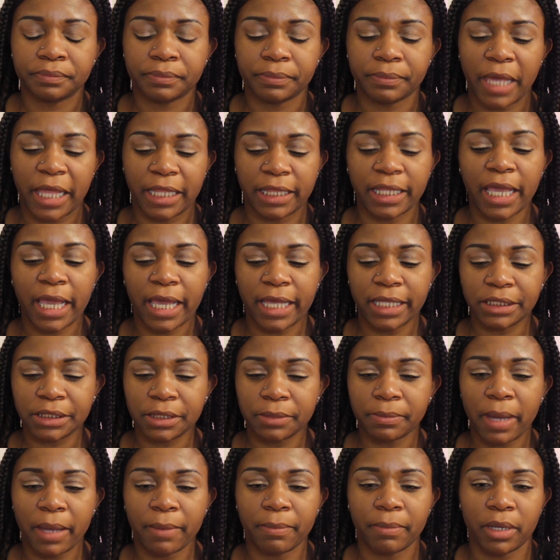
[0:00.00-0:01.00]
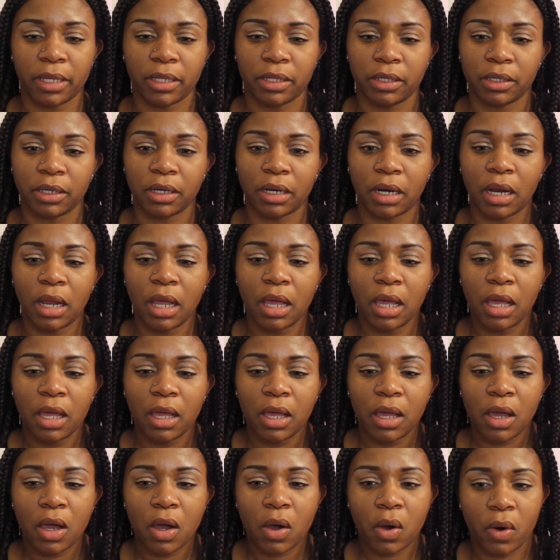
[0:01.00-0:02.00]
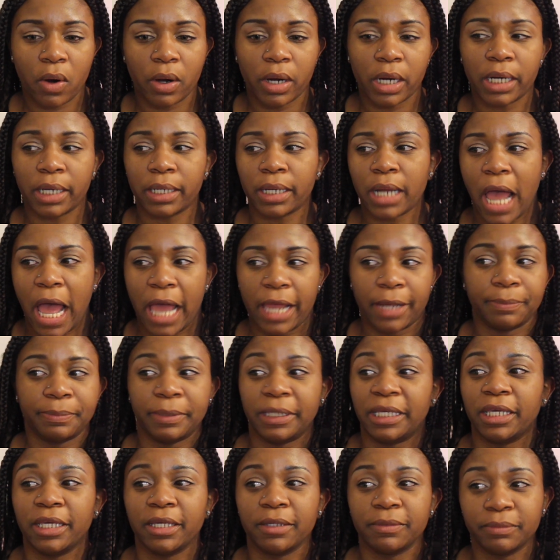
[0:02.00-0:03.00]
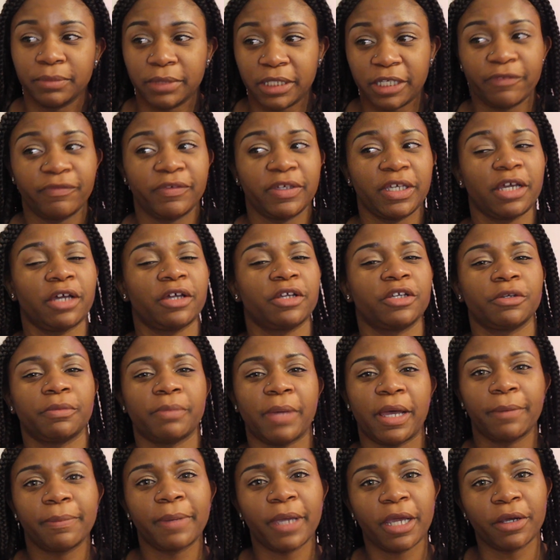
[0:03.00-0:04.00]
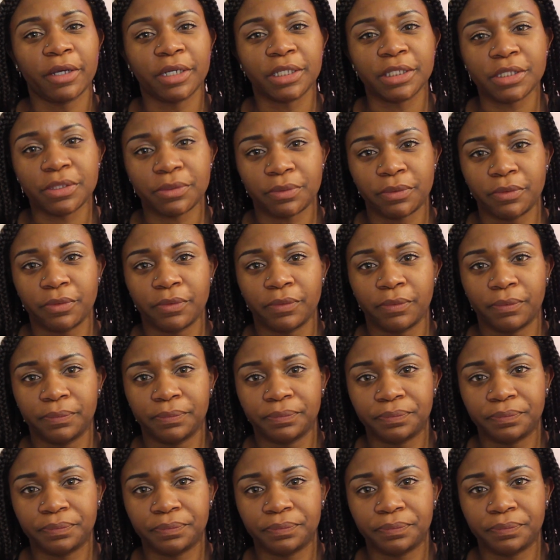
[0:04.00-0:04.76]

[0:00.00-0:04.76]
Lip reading: at the hands of my mother, or I'd be living under my parents' roof.